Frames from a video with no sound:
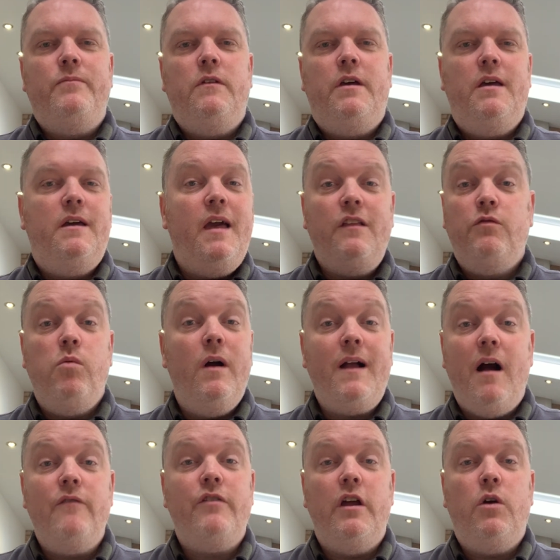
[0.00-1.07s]
kids work
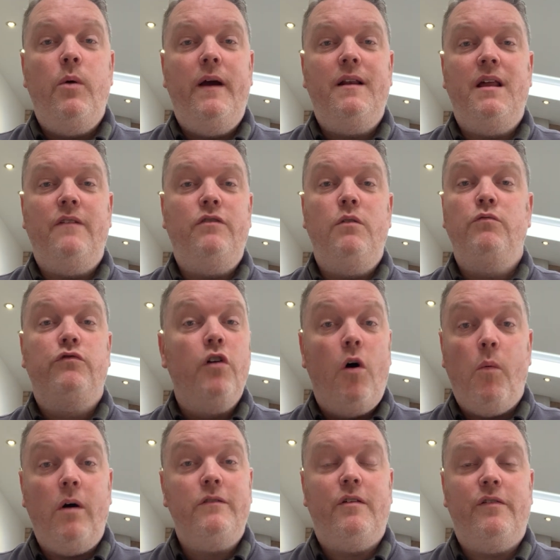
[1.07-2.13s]
out very quickly. If you
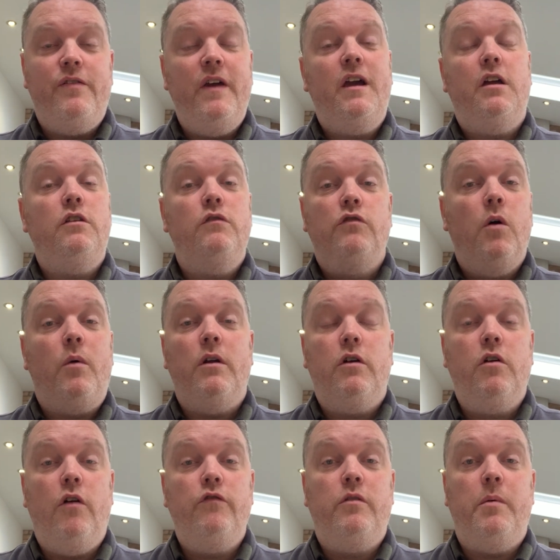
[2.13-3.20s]
don't want to think and you don't want to
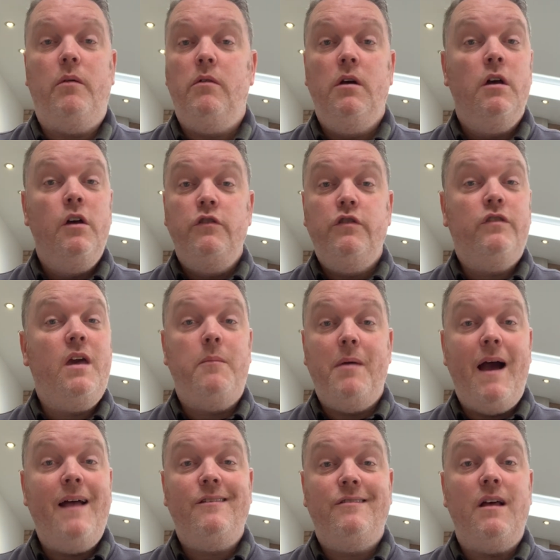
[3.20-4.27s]
contribute, just keep
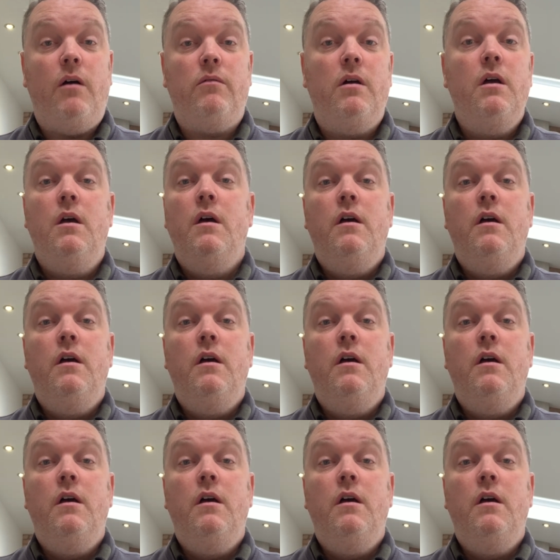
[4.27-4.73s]
your hands down.